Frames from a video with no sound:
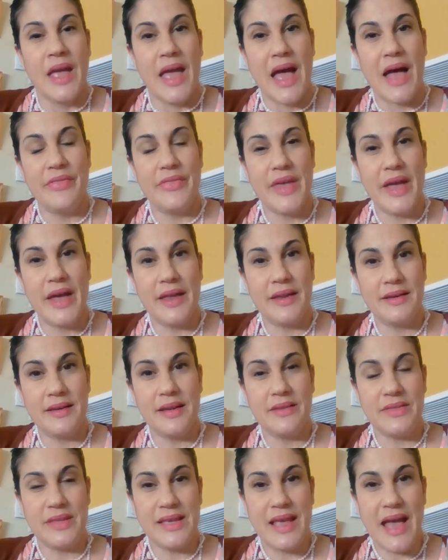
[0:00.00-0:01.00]
And
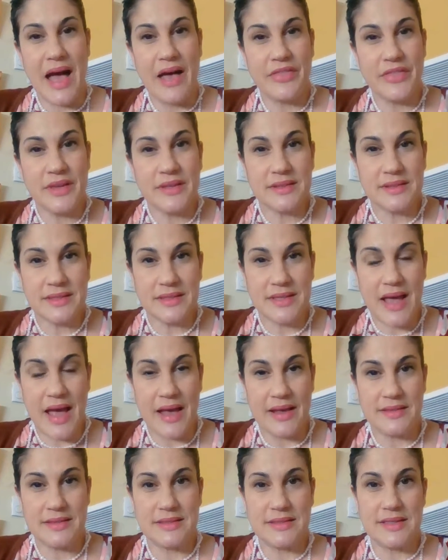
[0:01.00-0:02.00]
then the ethics
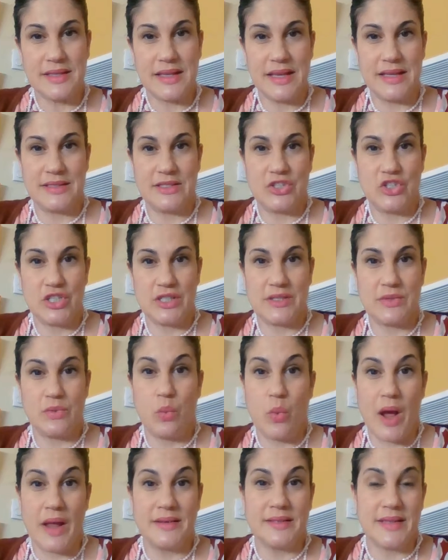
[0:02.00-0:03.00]
test is just
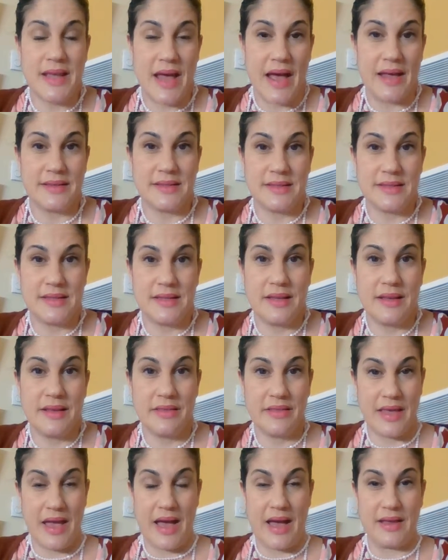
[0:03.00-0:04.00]
one test
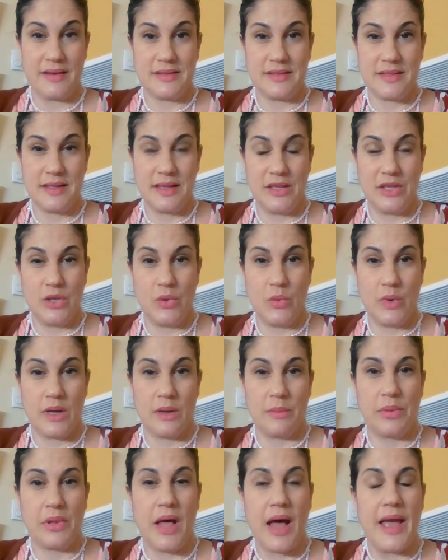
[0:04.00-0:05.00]
that you would
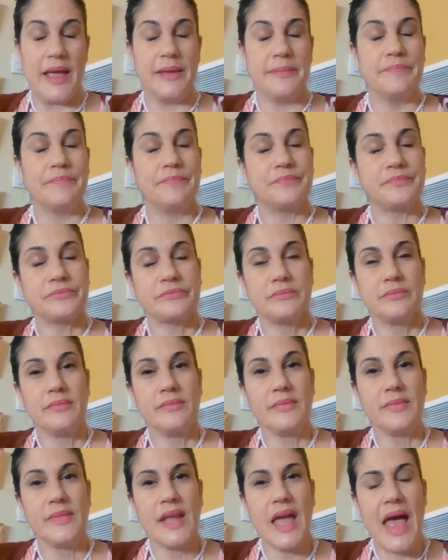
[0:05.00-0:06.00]
apply.
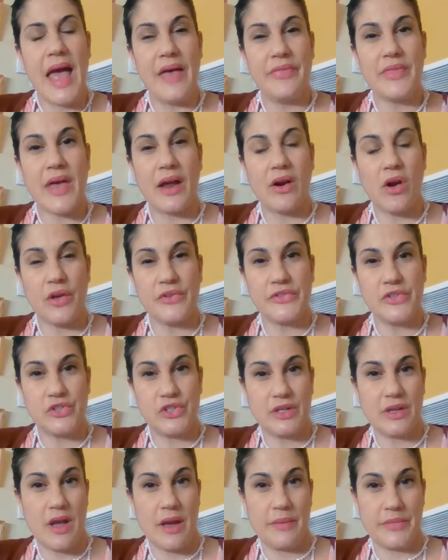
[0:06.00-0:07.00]
And that also
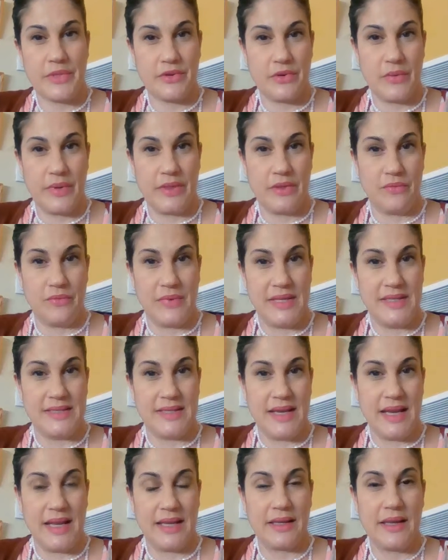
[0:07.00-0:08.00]
should come through in the
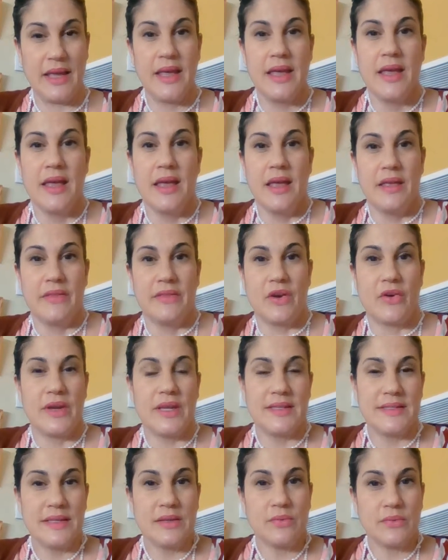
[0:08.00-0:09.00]
reasoning. There
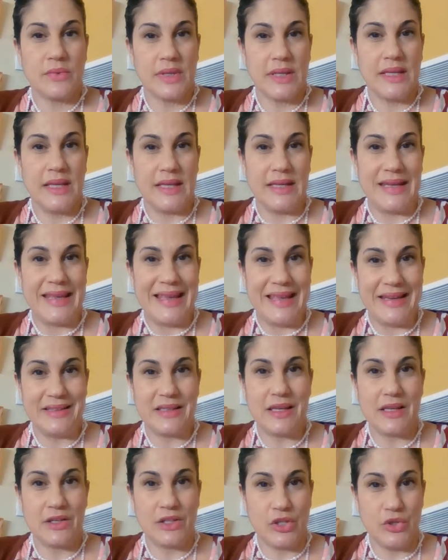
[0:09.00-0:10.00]
isn't really an in
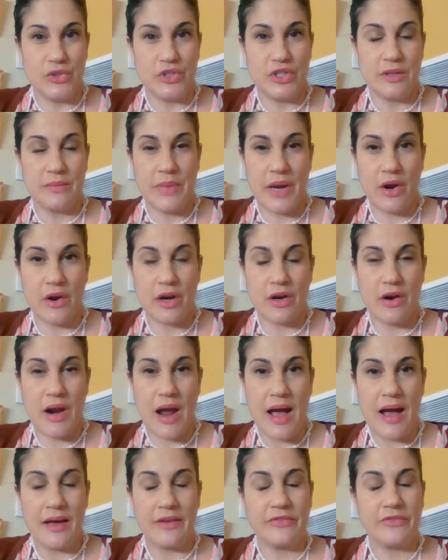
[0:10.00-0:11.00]
conclusion
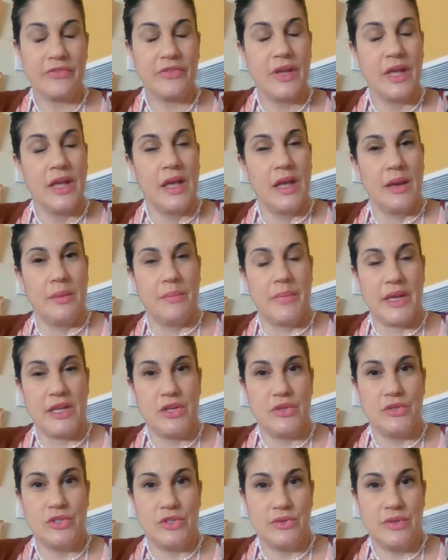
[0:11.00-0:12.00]
paragraph, but
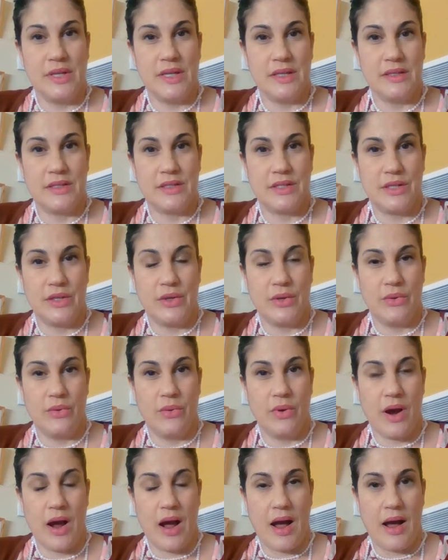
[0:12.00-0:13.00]
you do need
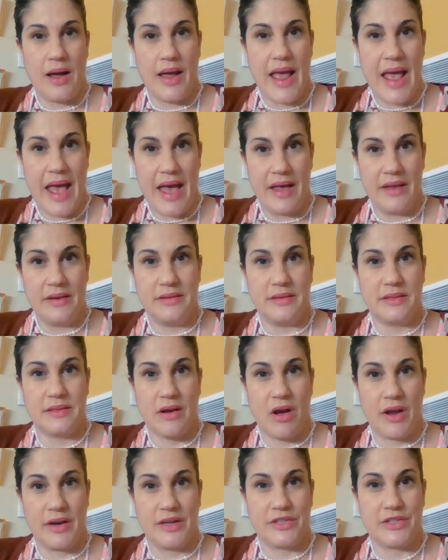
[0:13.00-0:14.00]
to end
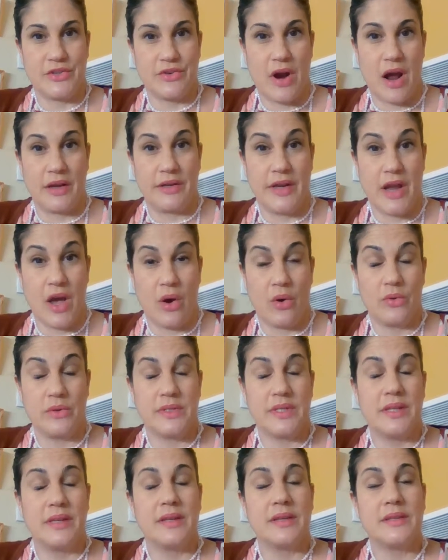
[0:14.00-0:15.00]
on a strong
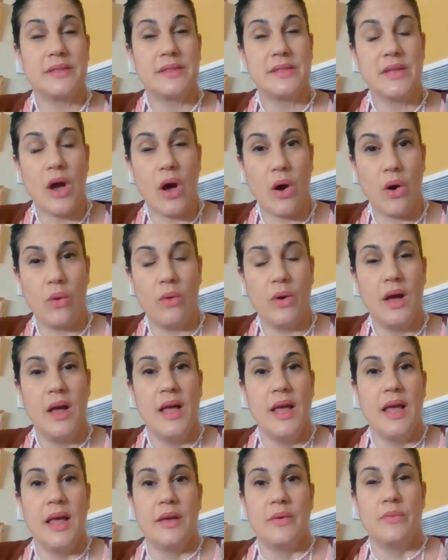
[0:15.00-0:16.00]
note. So
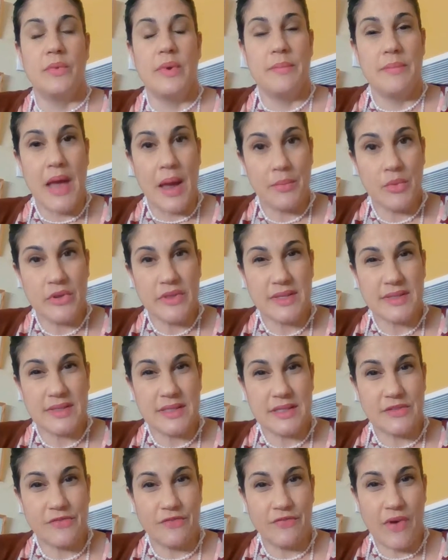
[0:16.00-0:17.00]
remember, this
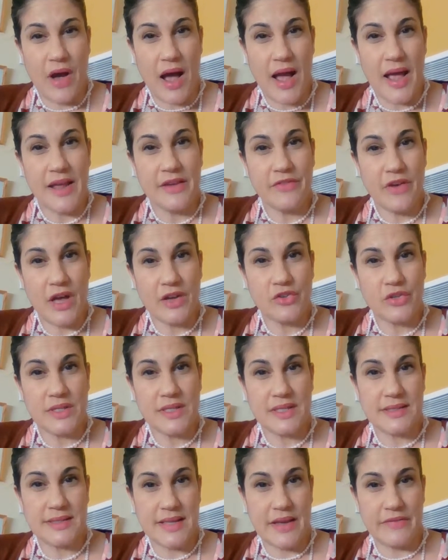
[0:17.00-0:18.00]
is 500
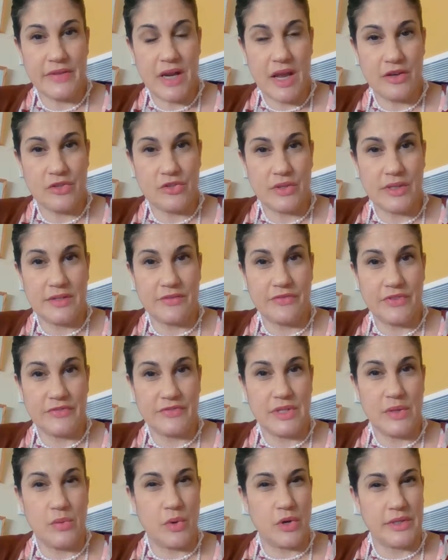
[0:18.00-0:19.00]
to
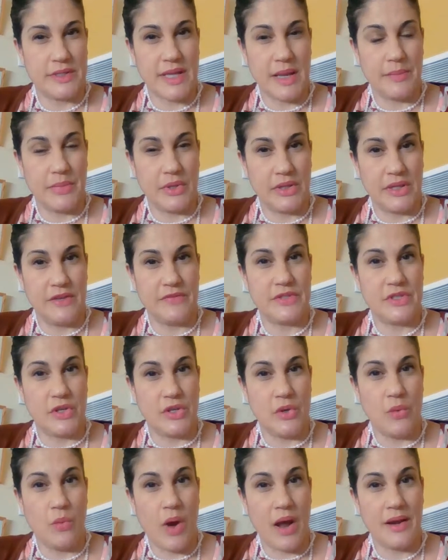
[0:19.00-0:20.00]
750 words, I believe. So
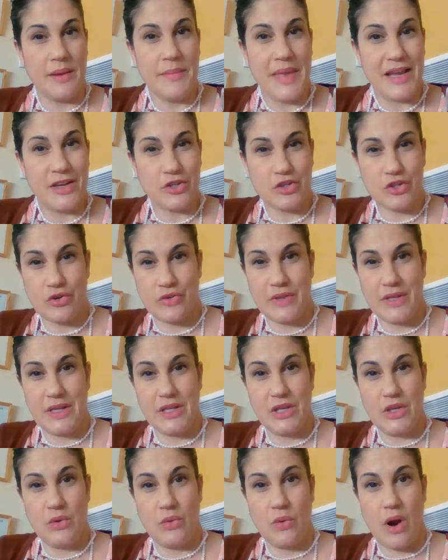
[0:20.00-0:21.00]
you want to make sure
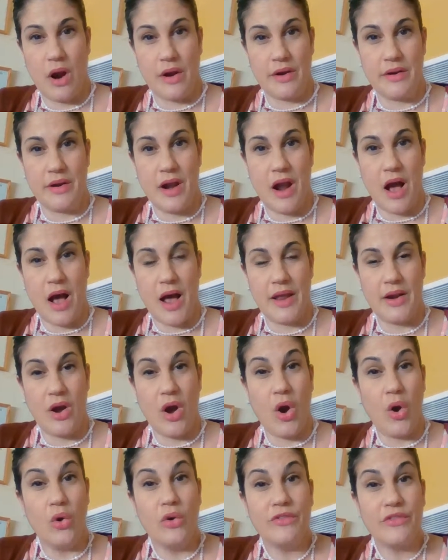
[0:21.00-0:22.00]
that you are not
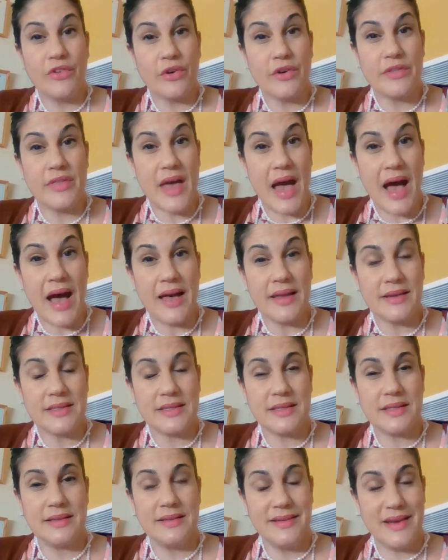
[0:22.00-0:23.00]
over
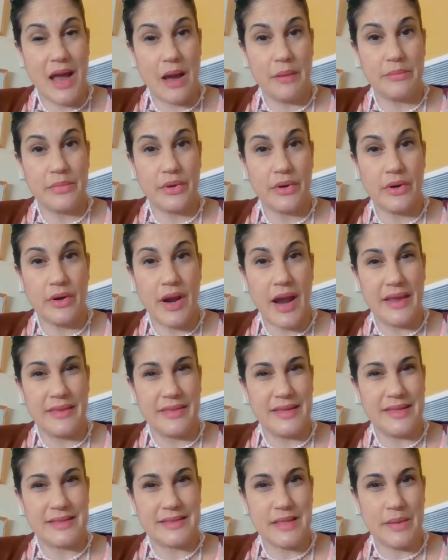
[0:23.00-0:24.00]
that number. I
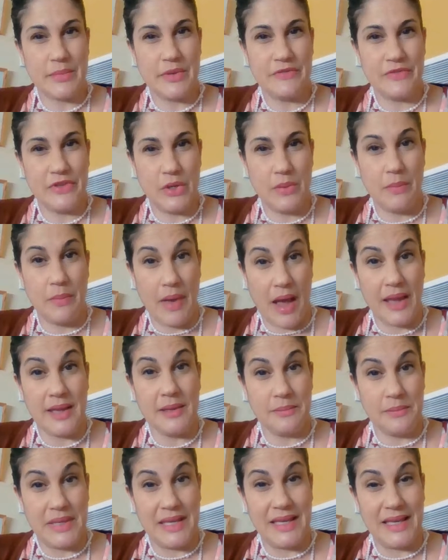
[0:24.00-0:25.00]
think some of you
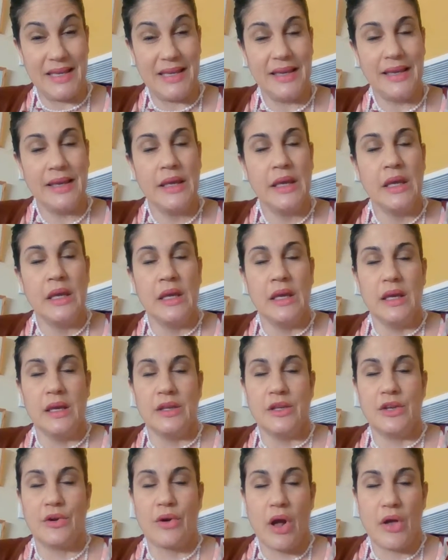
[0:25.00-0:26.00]
might be.
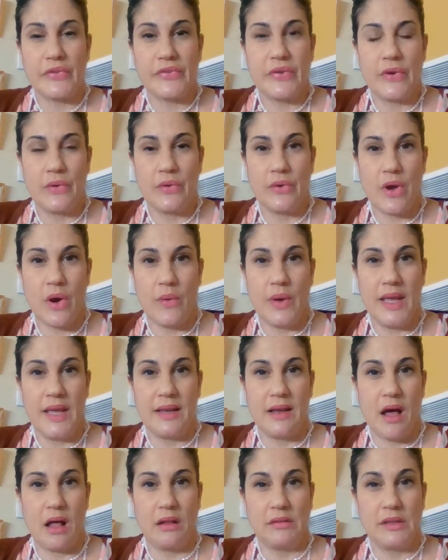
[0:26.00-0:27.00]
You're also
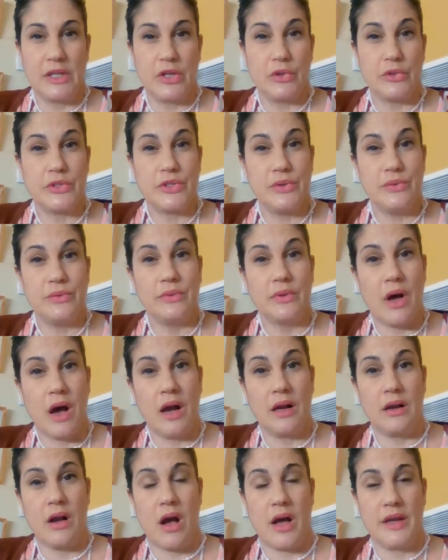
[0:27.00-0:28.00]
going a little too
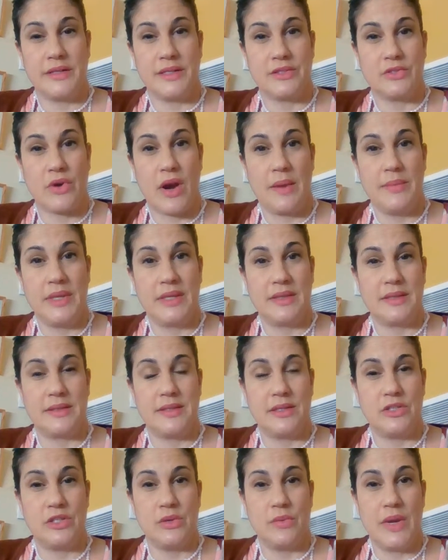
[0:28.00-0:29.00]
long on describing the
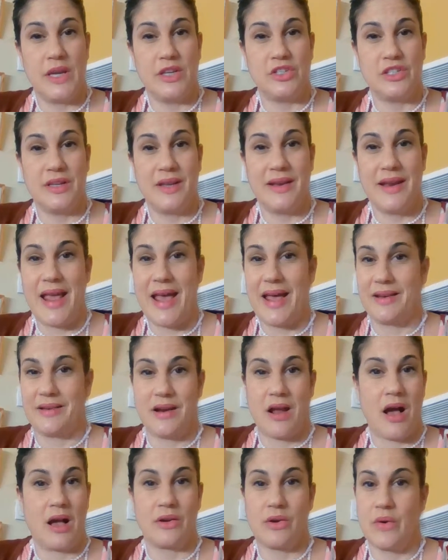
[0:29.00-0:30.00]
situation and
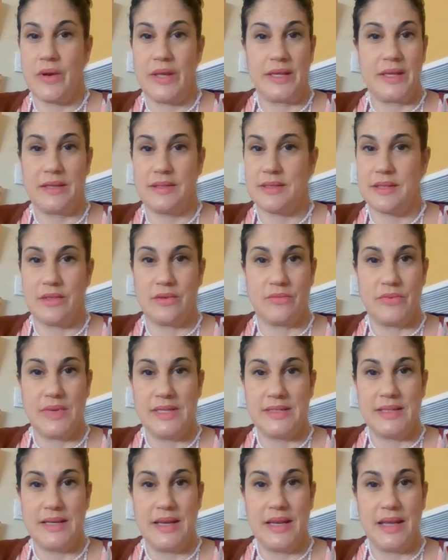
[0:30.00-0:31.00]
not going into the
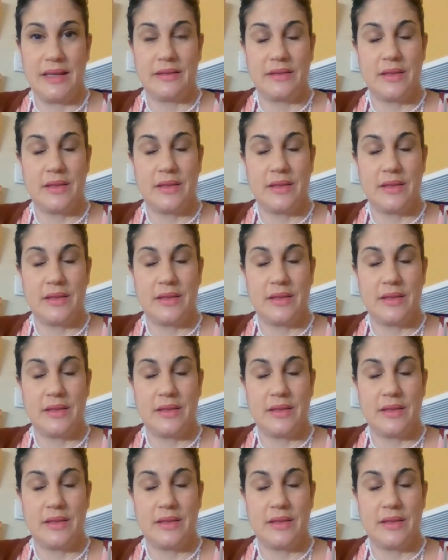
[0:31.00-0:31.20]
reasoning.